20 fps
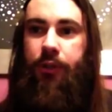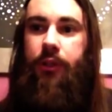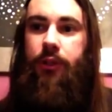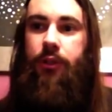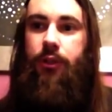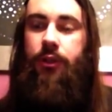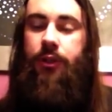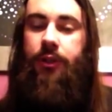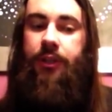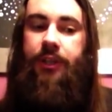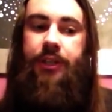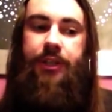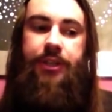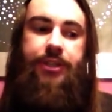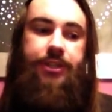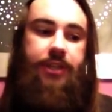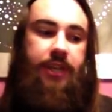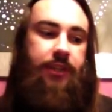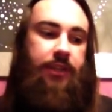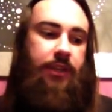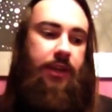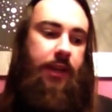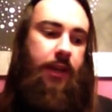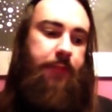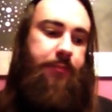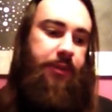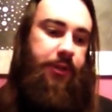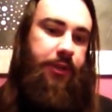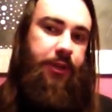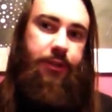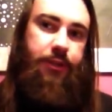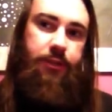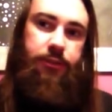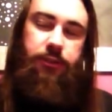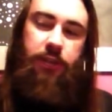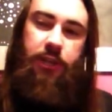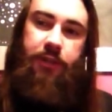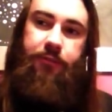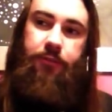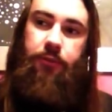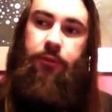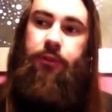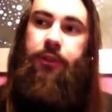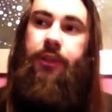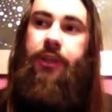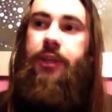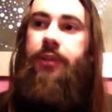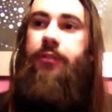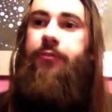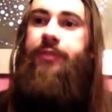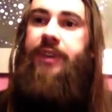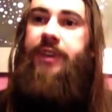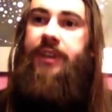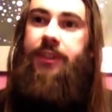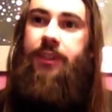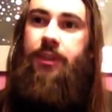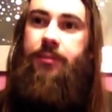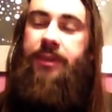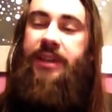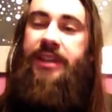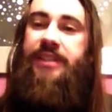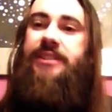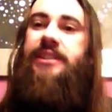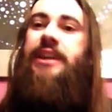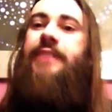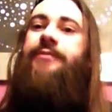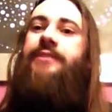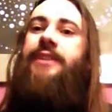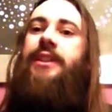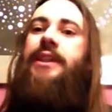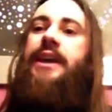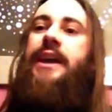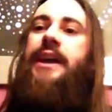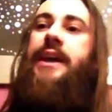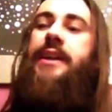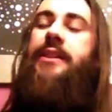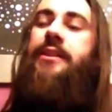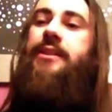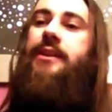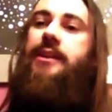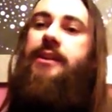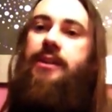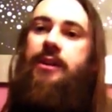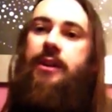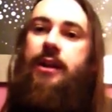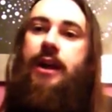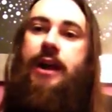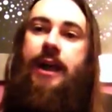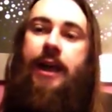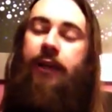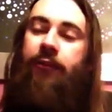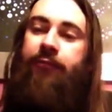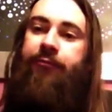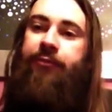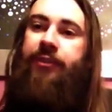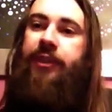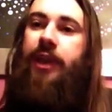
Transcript: in Turkish, and a high beginner level in Vietnamese. After that, half